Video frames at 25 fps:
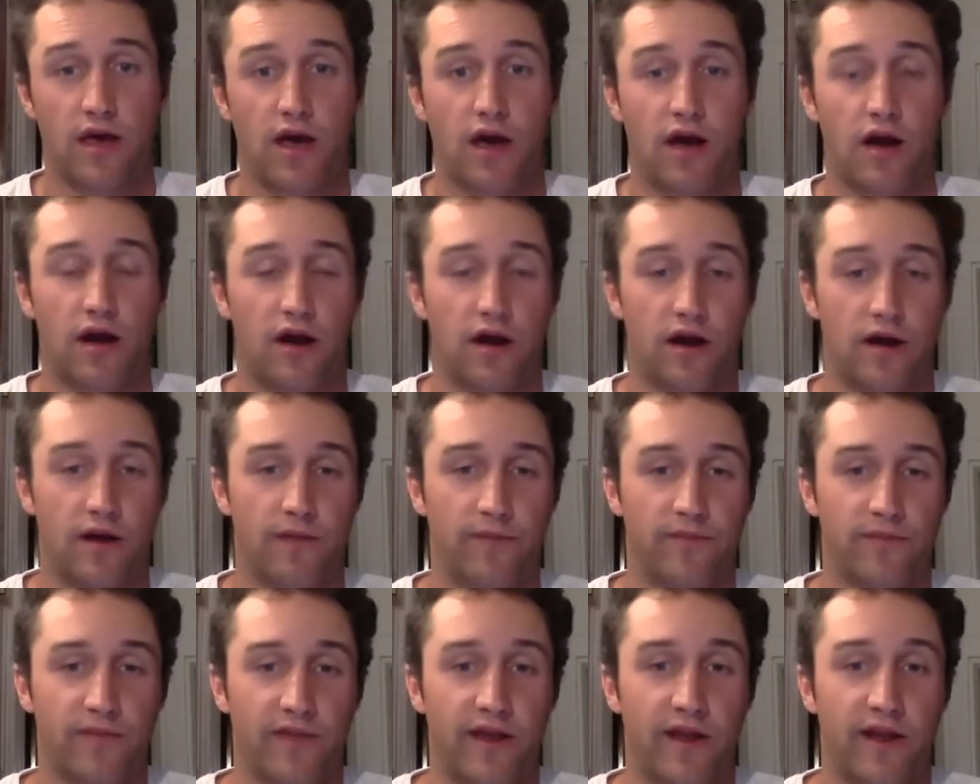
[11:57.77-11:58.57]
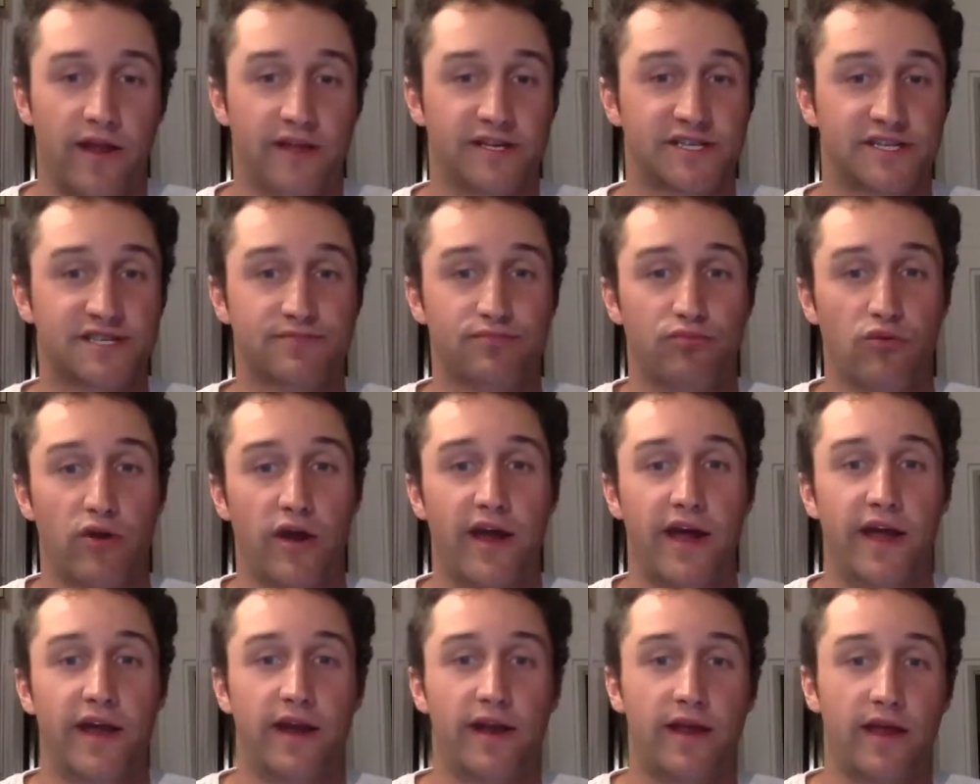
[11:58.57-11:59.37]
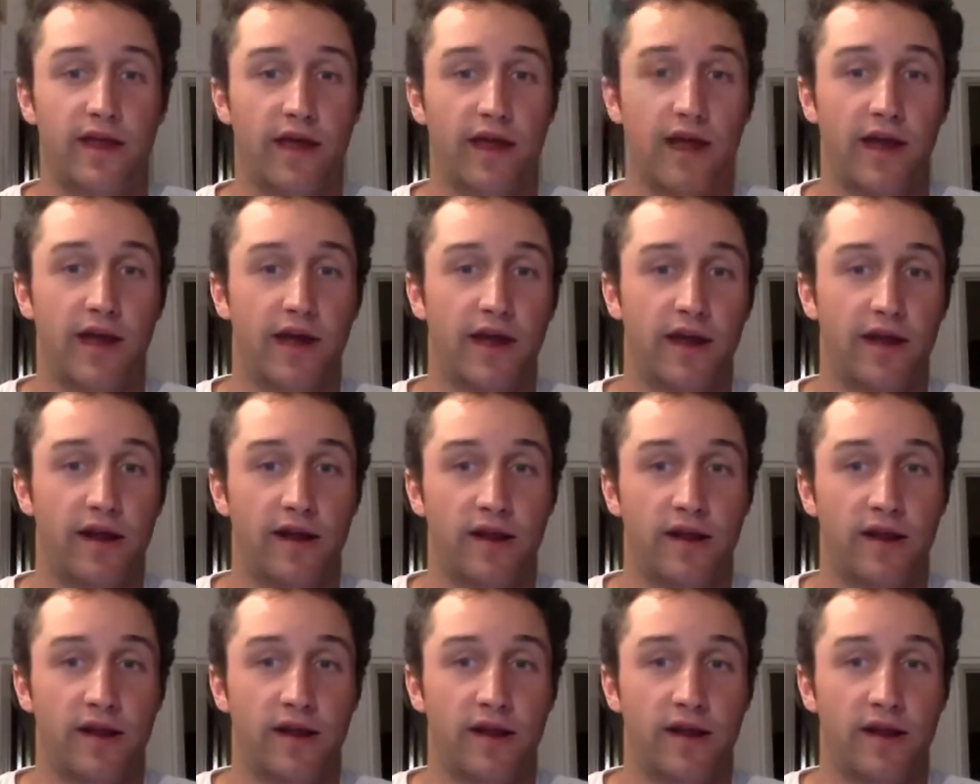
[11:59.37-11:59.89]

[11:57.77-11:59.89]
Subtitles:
and it spread, and